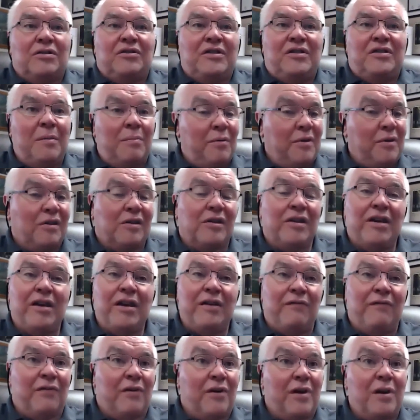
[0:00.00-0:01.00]

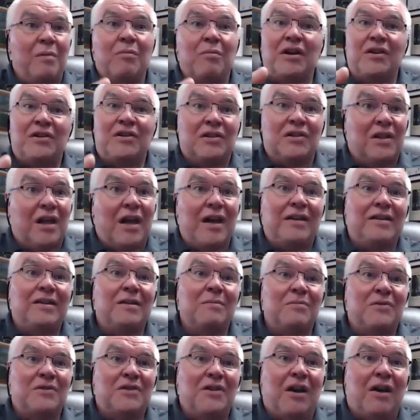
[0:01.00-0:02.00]
typically very much like
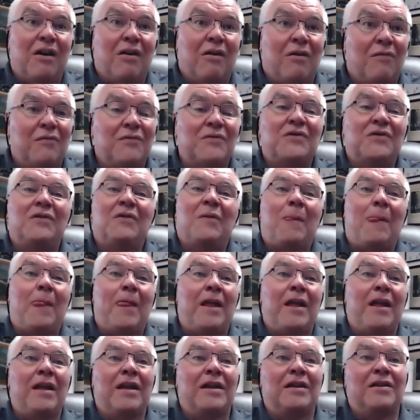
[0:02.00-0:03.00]
themselves,
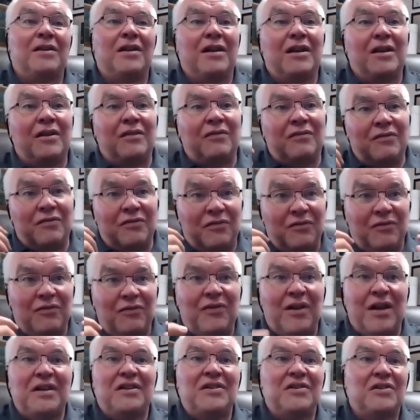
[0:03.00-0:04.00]
and
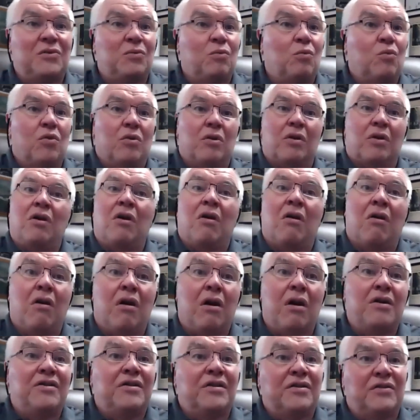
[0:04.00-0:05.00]
they just work
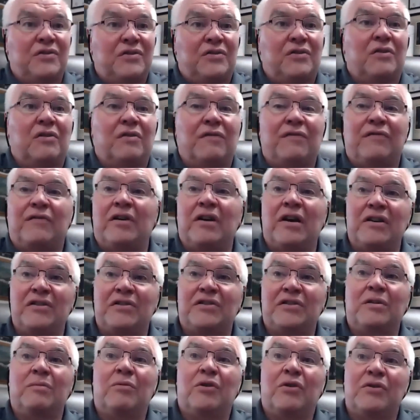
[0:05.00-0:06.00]
hard to serve
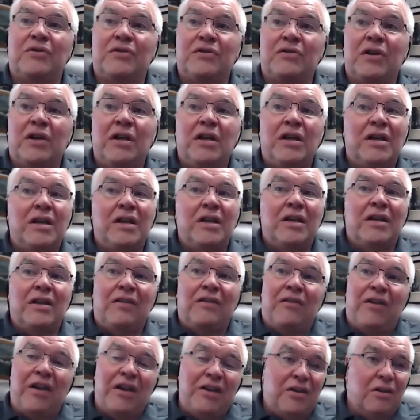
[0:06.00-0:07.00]
customers.
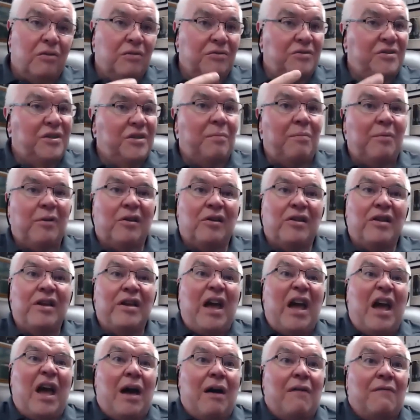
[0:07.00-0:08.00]
They don't typically
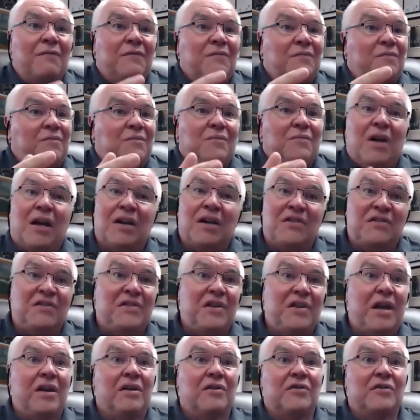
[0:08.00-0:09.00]
have a
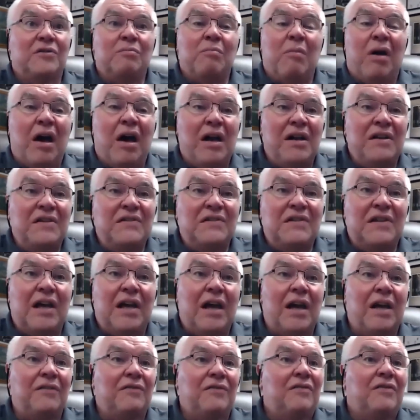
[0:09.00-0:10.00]
sales
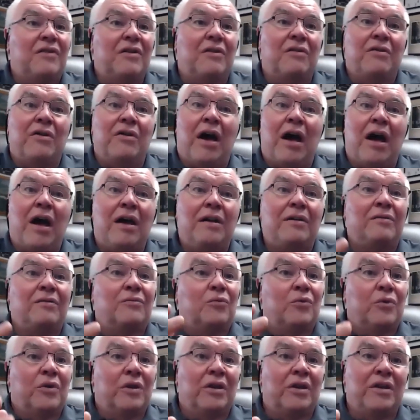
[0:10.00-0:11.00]
mindset. They're not
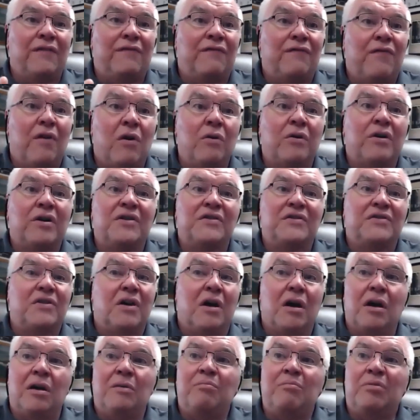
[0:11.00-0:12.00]
really focused
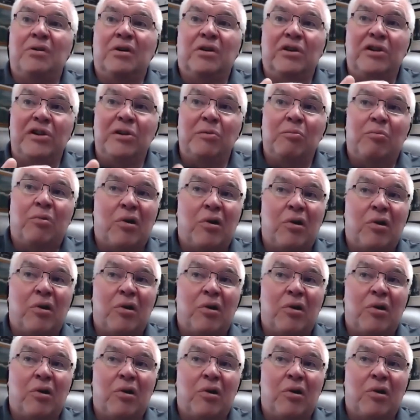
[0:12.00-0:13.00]
on building
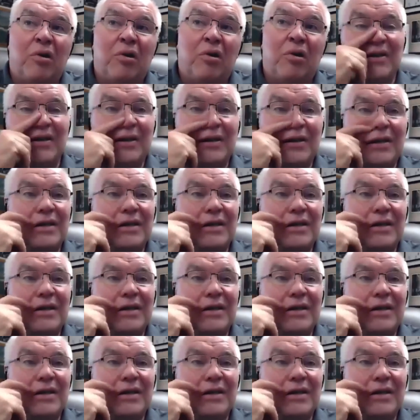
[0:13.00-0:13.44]
process.